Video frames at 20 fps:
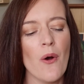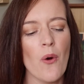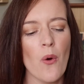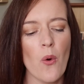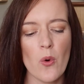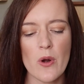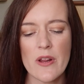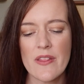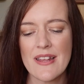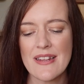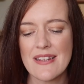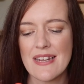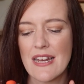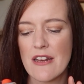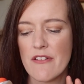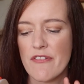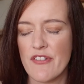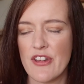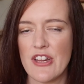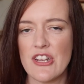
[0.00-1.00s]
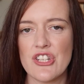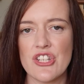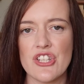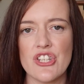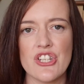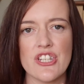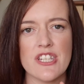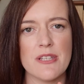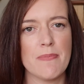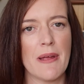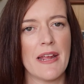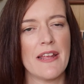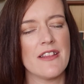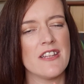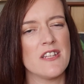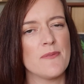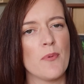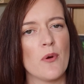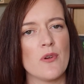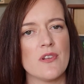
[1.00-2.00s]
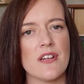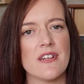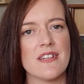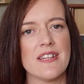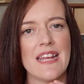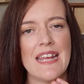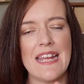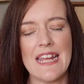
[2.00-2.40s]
All of these little features just make this product